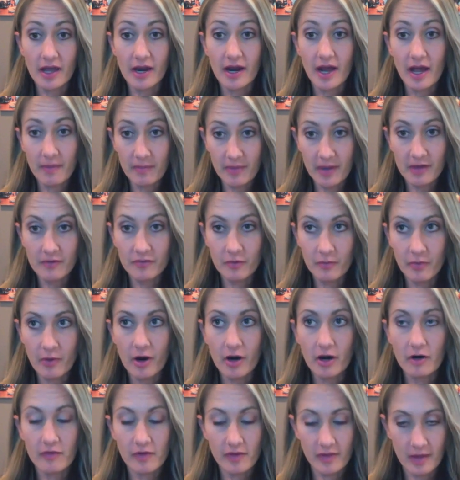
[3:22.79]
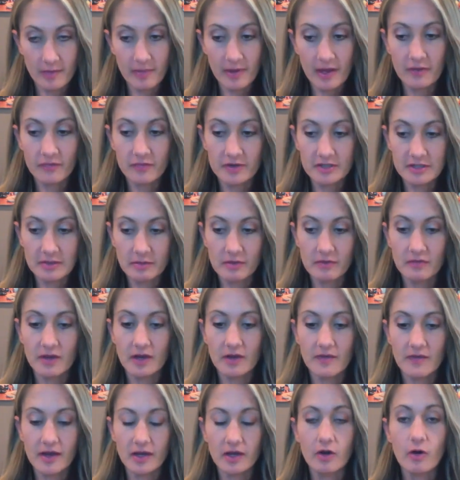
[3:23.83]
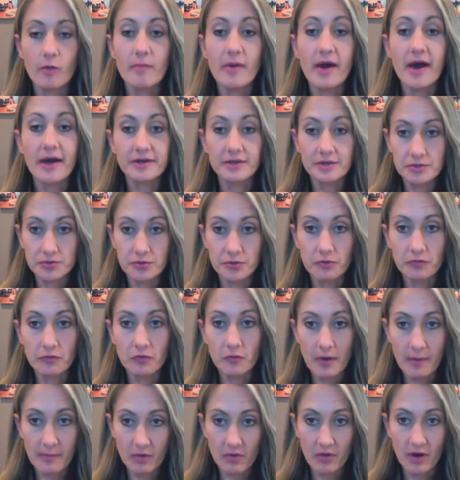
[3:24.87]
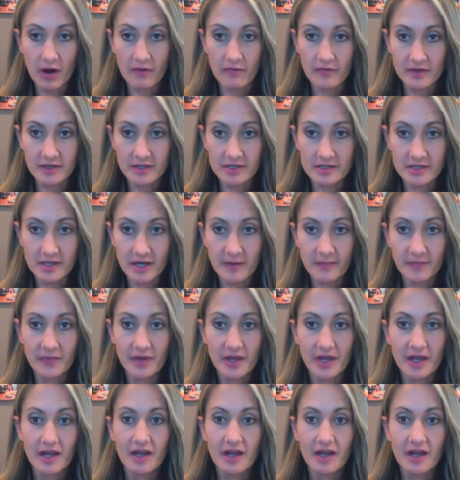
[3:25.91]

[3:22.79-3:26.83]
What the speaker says: and I paid for part of it, and they paid for some of it, if I could go back to school for web and graphic design.